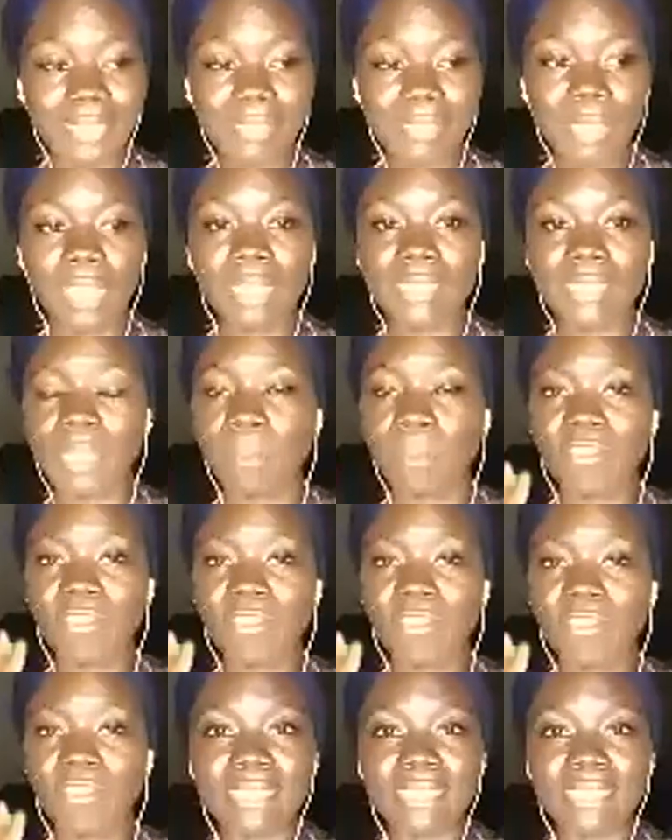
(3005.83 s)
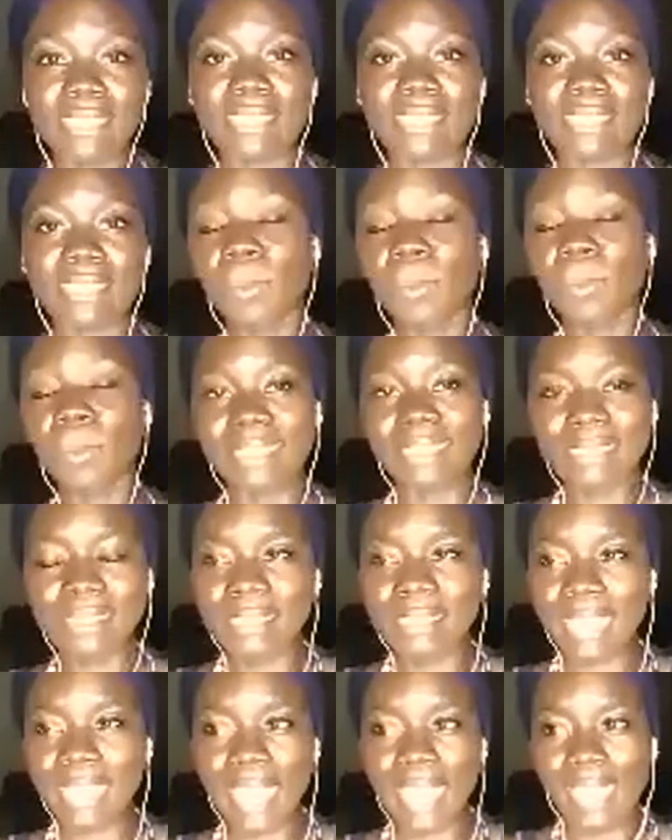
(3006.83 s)
me, something that somebody
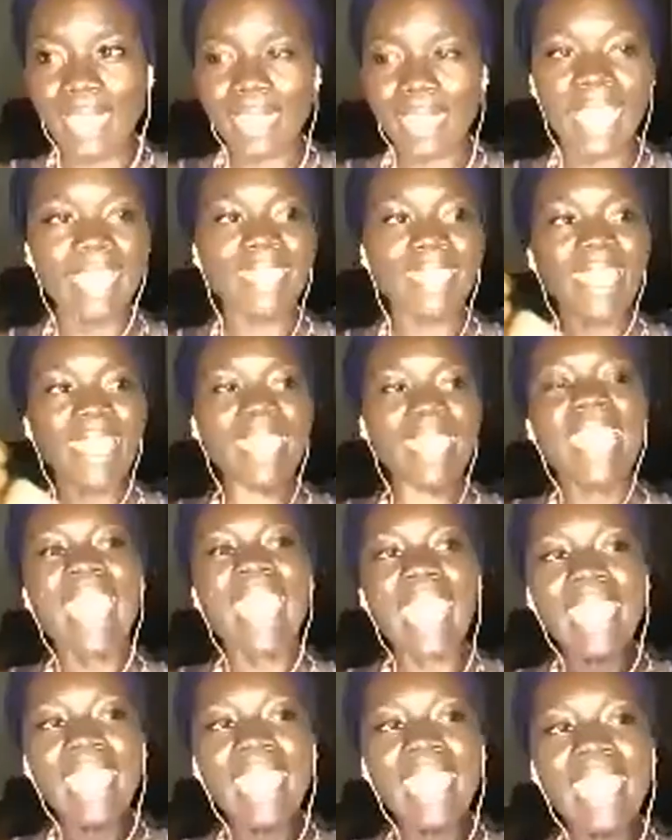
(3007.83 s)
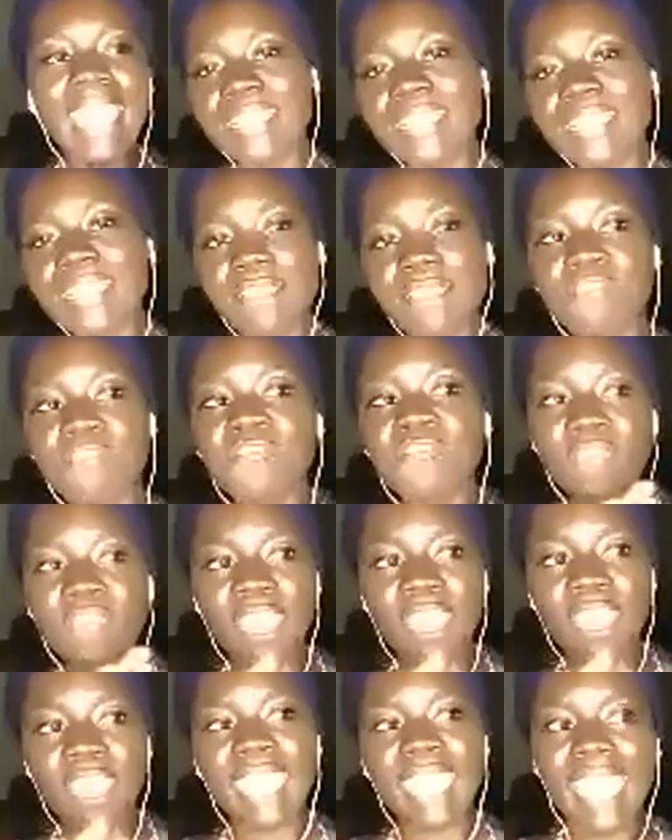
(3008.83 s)
said, like
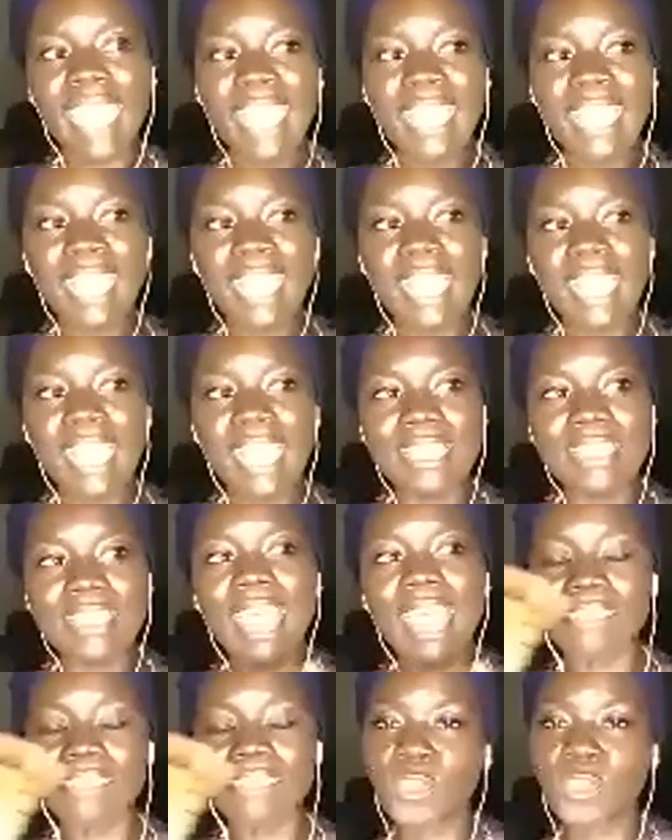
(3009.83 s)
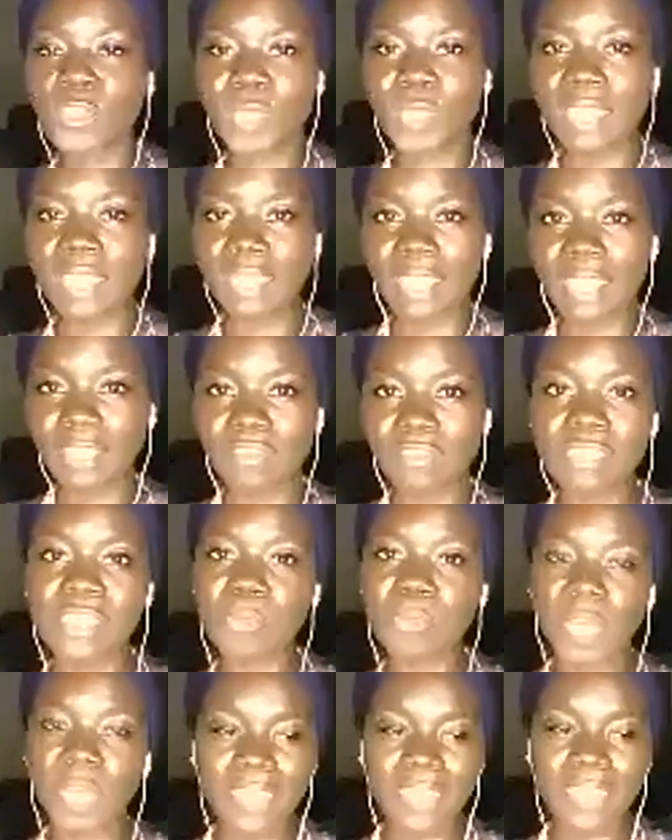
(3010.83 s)
anything that has to do with life
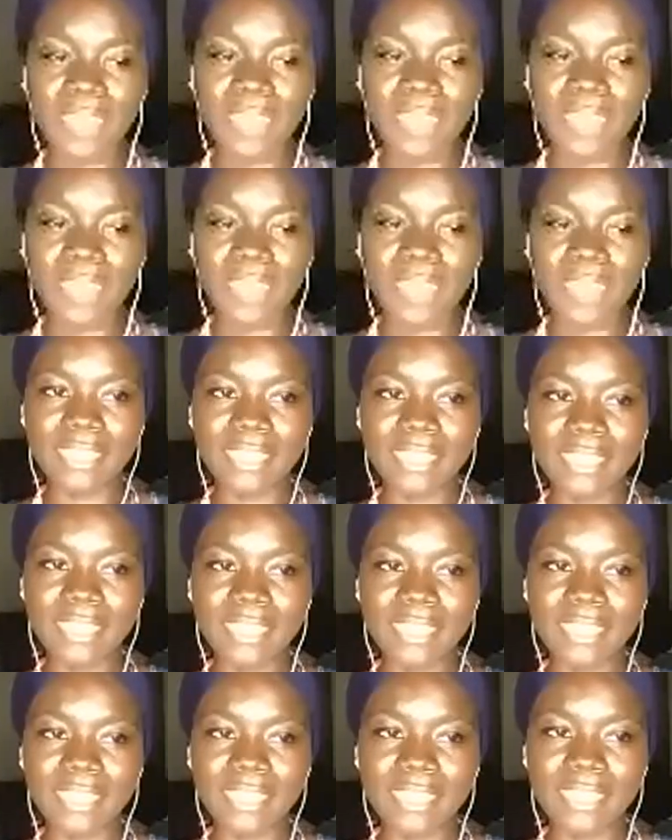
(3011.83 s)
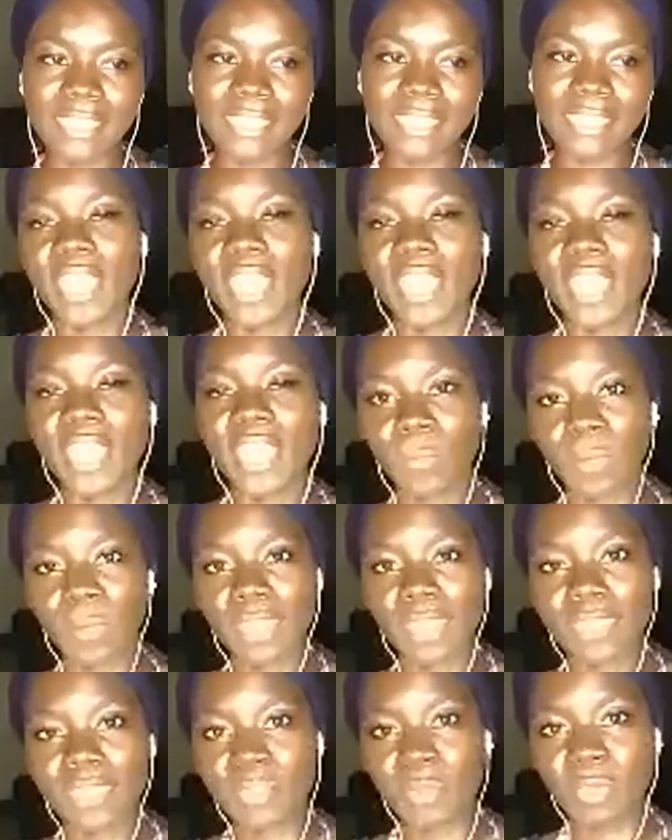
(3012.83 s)
inspires me. So that is what I draw my
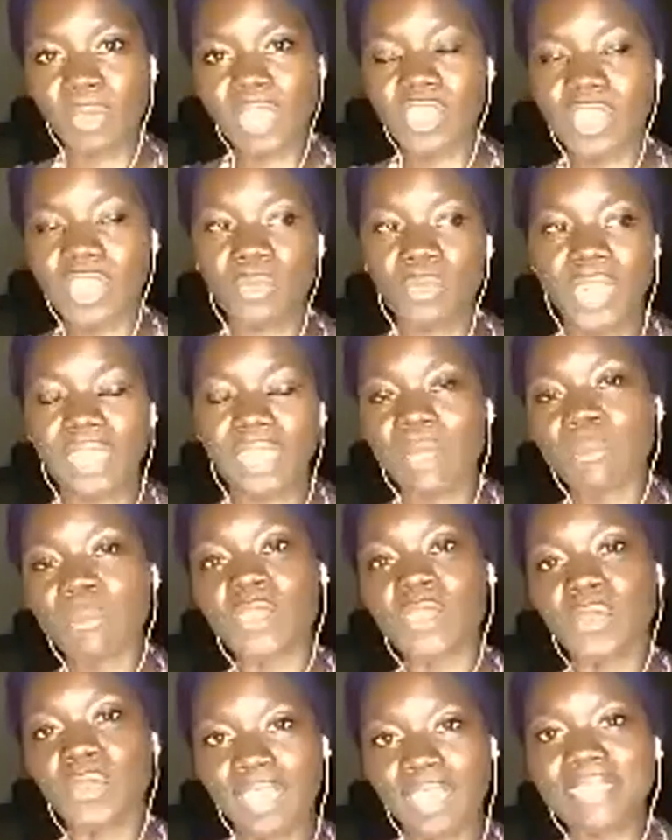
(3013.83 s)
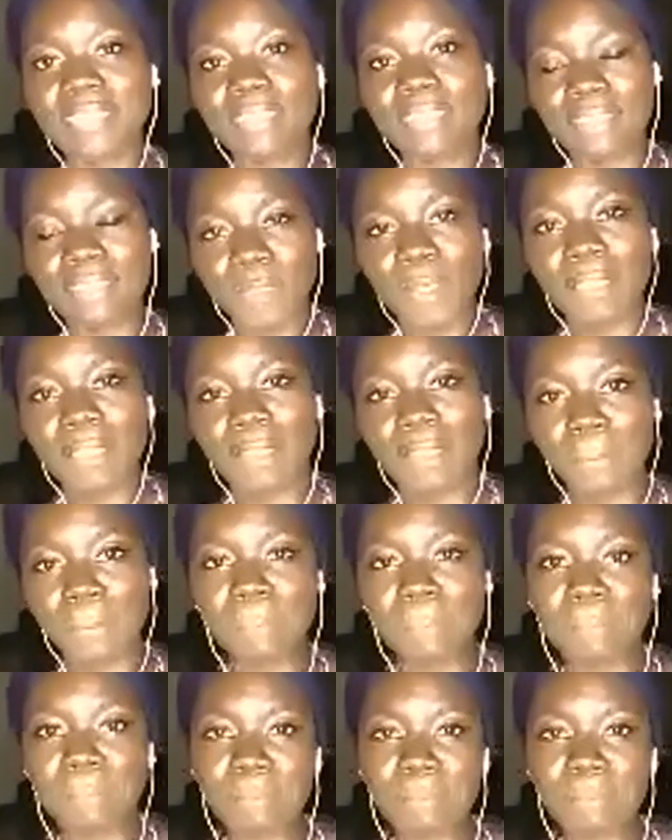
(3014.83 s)
inspiration when it comes to writing. Yeah.